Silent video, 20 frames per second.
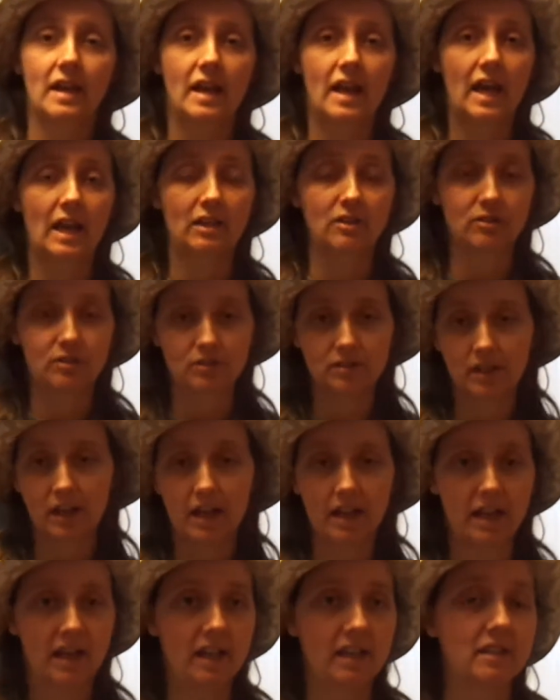
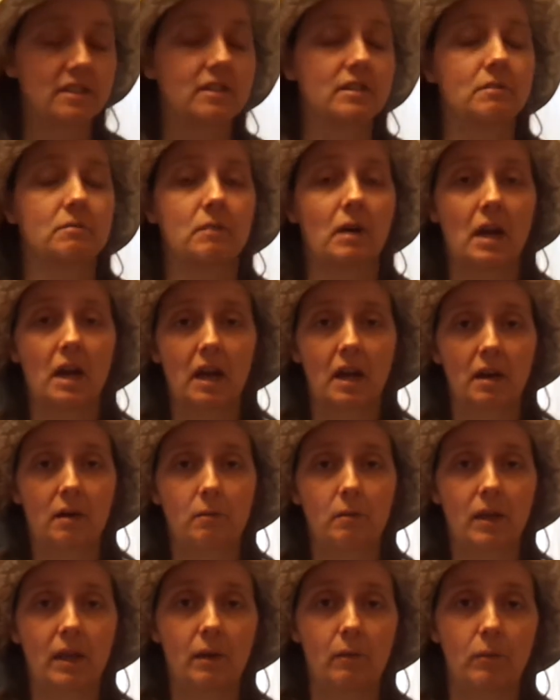exercise where
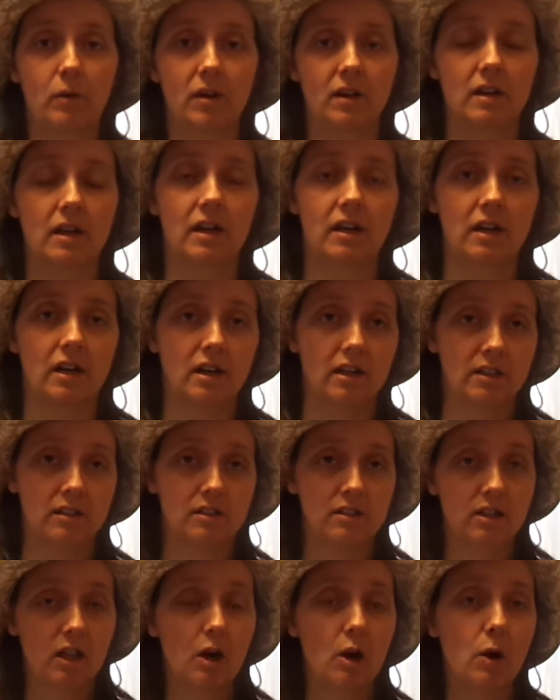we work on our
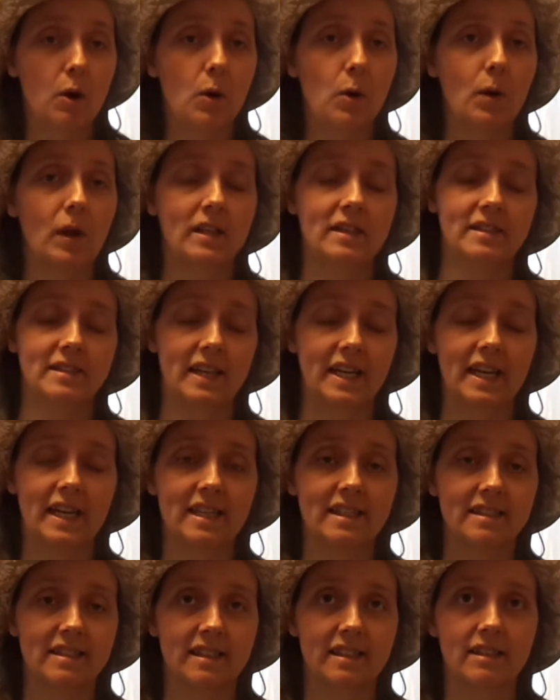slow and steady
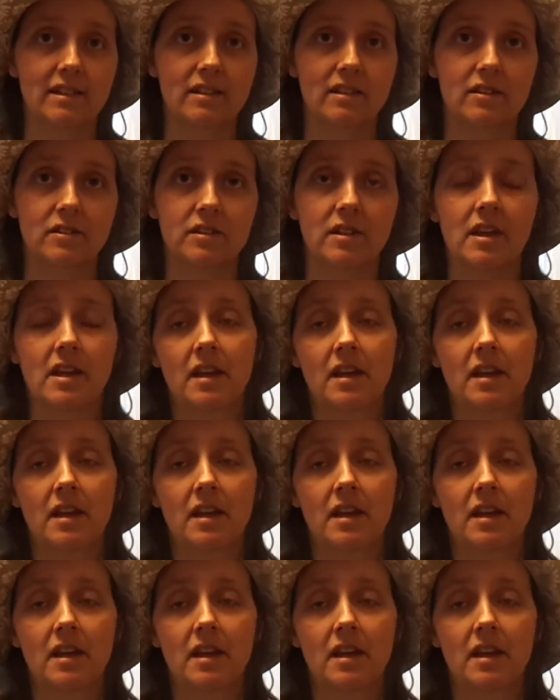skills.